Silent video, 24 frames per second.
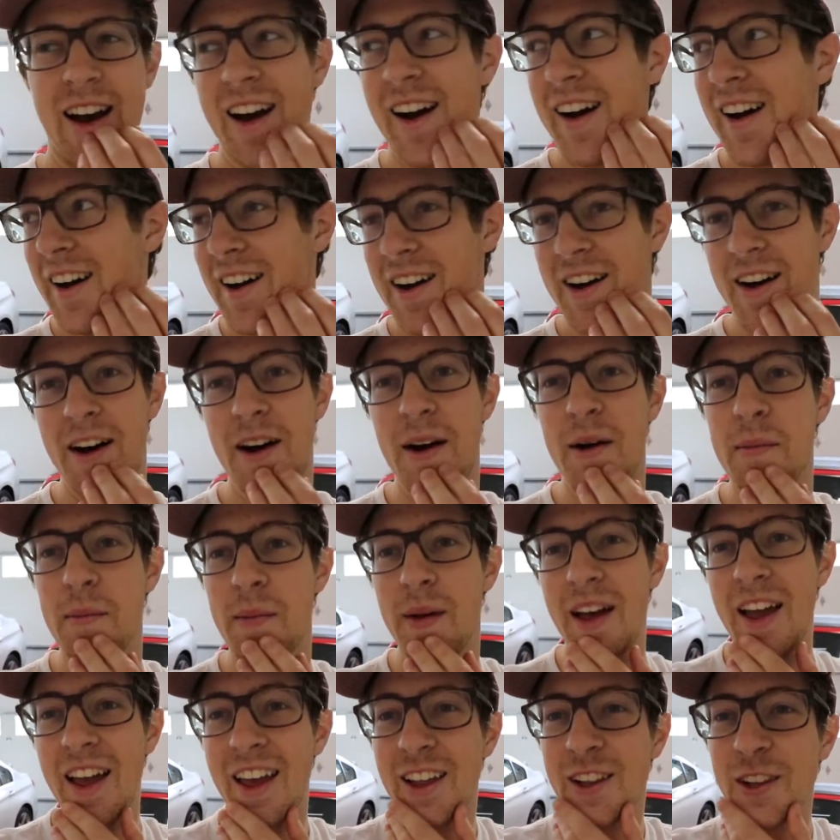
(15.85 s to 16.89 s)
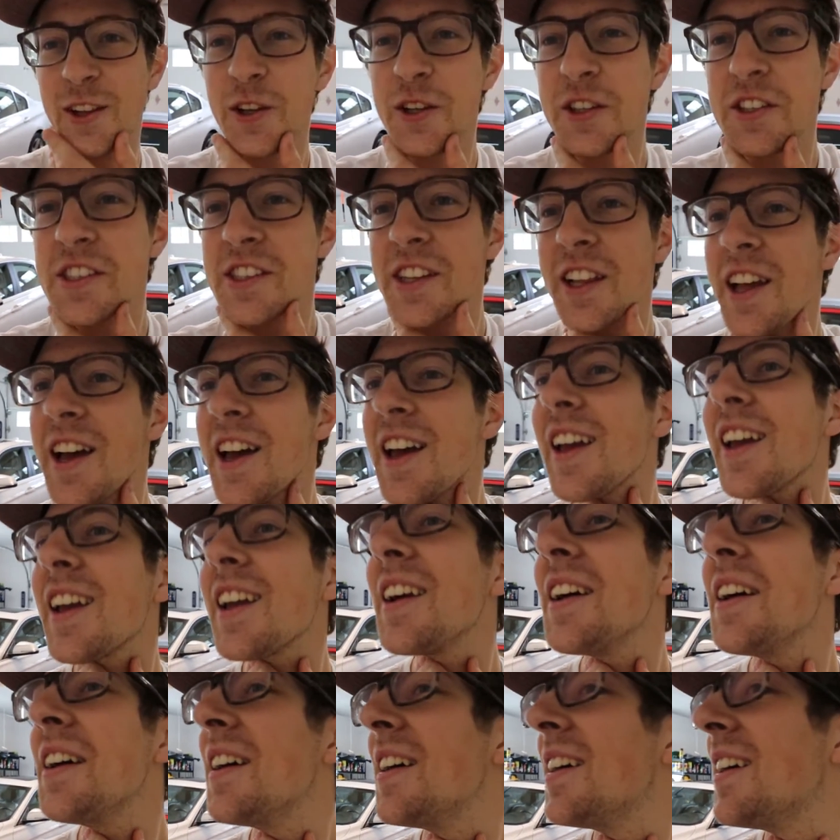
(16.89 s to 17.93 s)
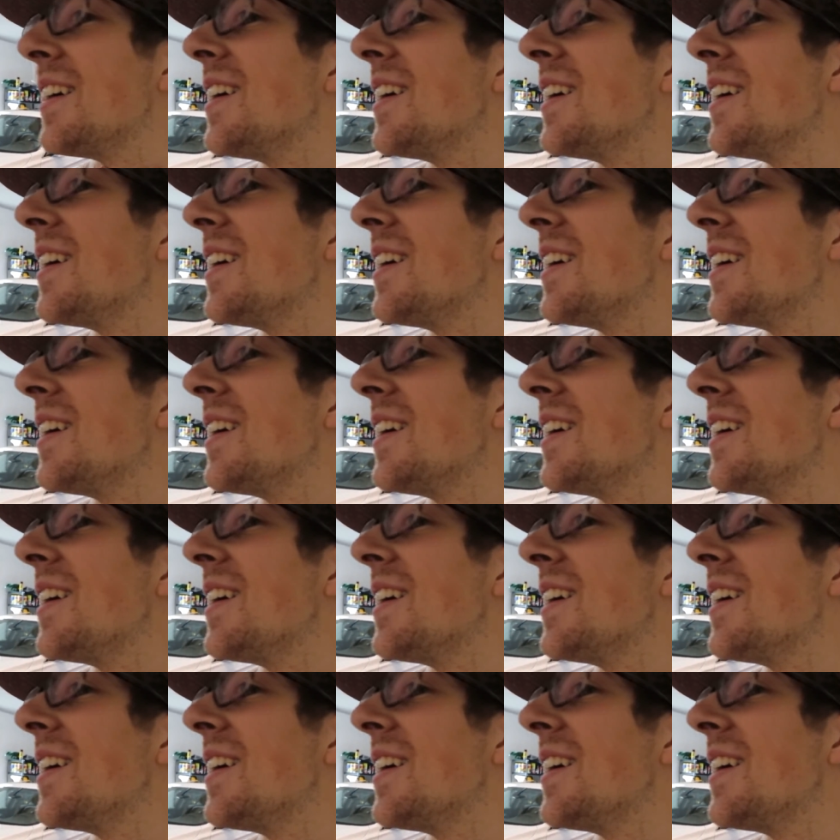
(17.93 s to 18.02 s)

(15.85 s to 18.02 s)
It looks like